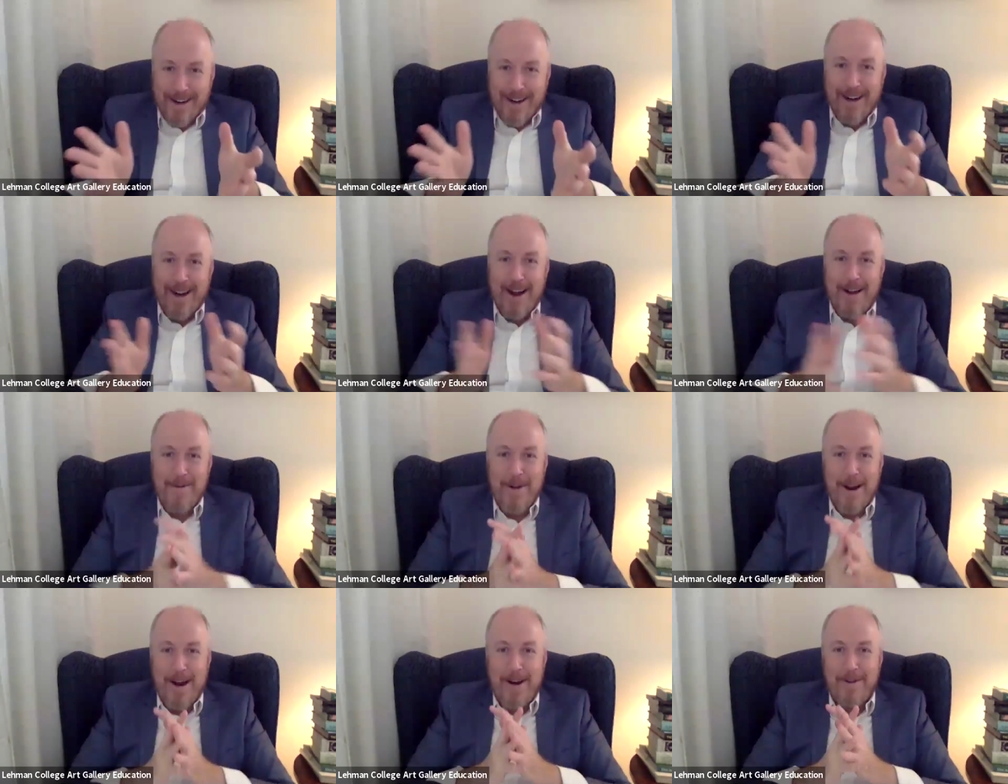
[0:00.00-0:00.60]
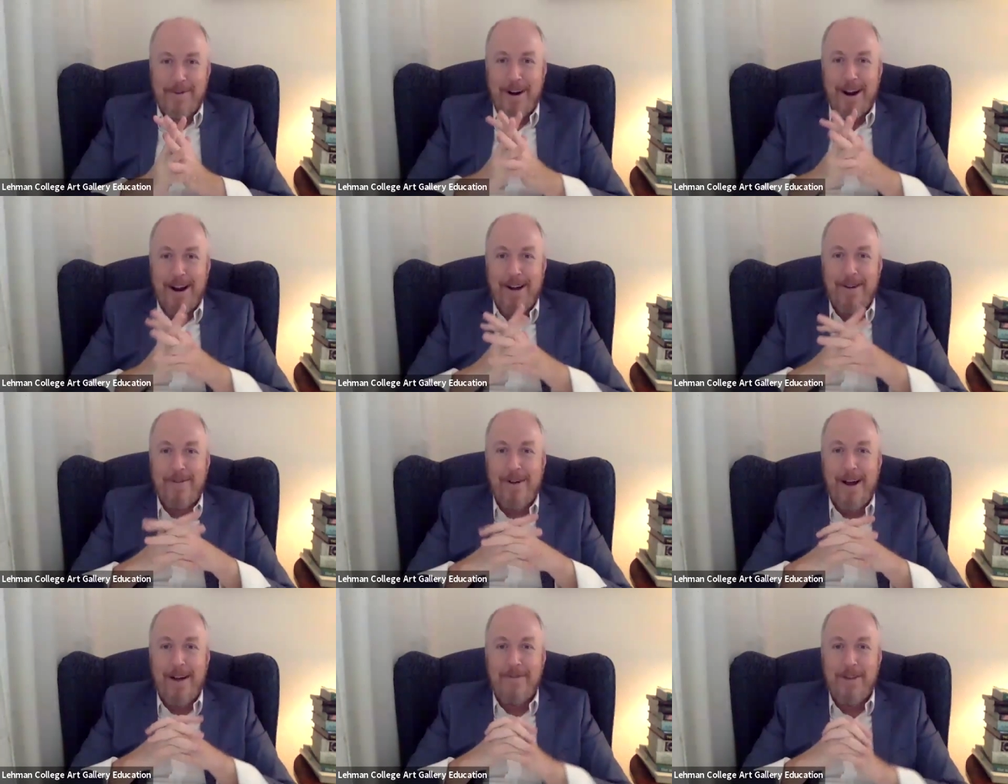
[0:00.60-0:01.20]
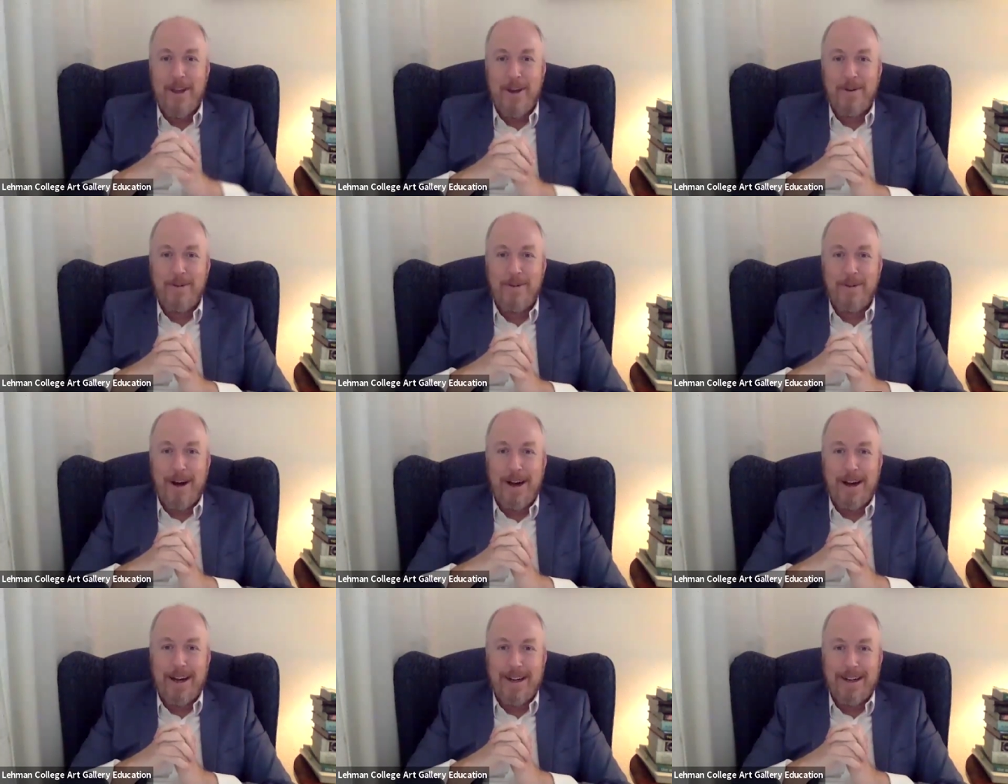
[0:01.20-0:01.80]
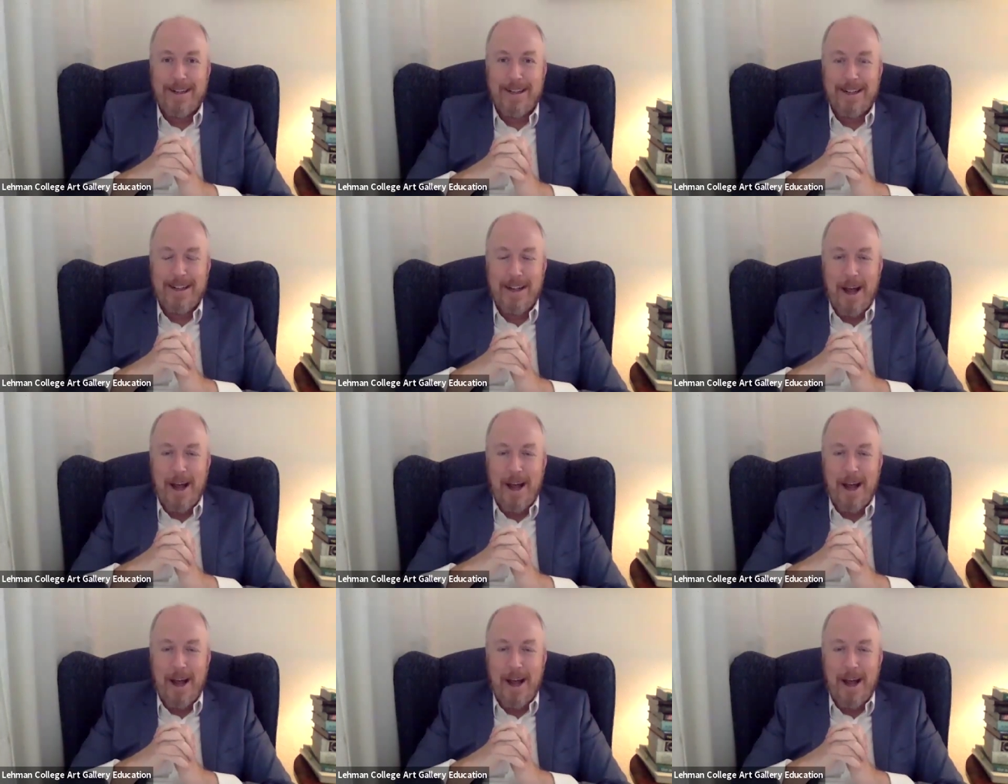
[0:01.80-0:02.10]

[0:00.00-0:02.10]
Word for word: uh, i mean have you uh,